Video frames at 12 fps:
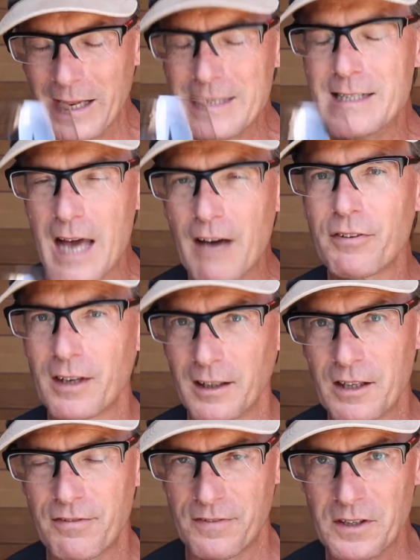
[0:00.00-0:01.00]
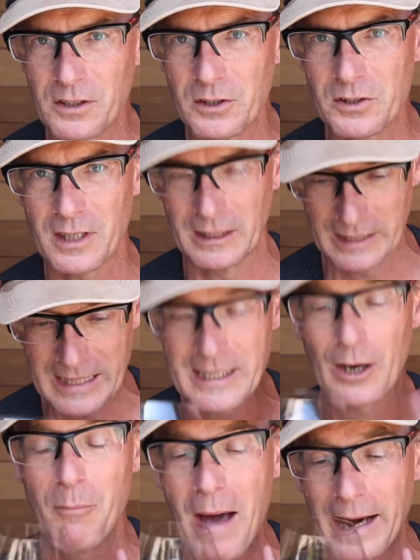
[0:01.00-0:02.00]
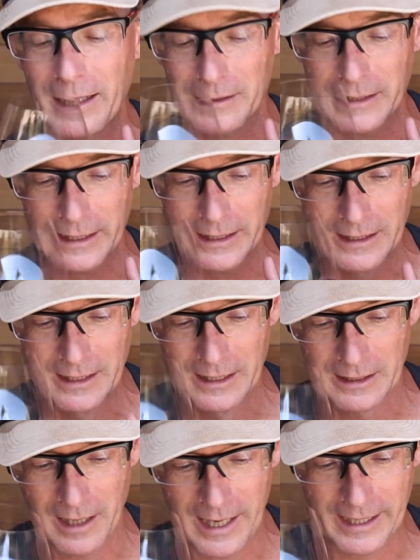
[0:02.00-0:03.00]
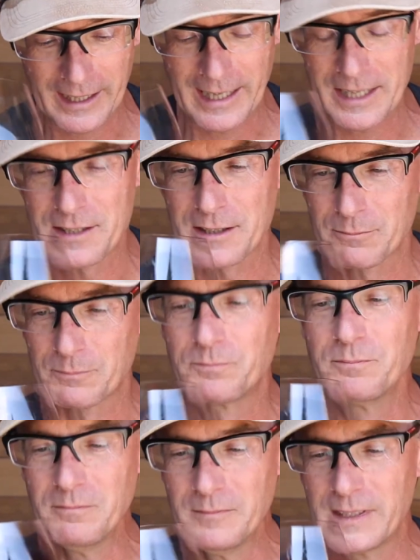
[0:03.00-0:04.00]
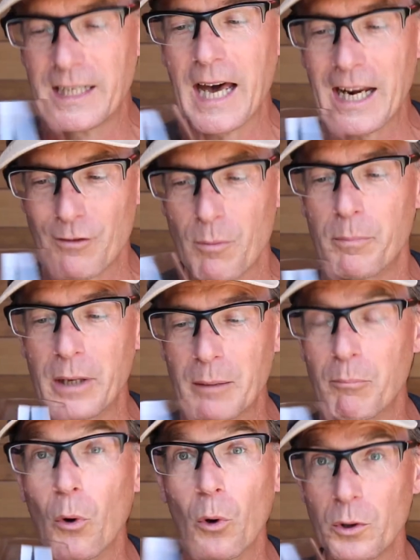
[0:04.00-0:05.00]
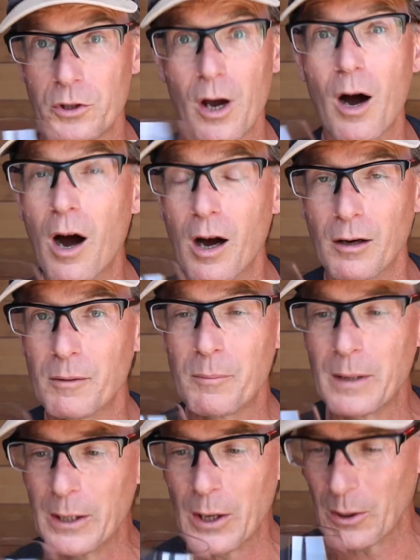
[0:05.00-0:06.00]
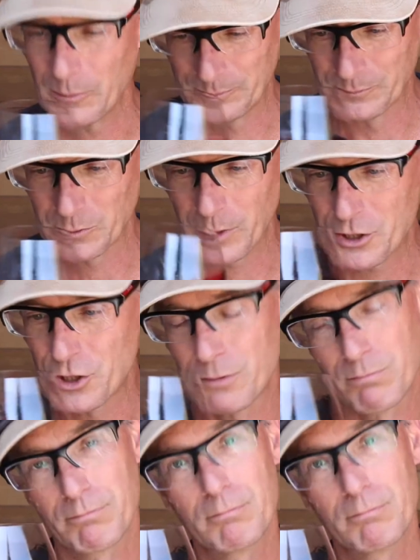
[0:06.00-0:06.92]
it definitely feels, at least aromatically, like it's kind of a big, bold, young Pinot, which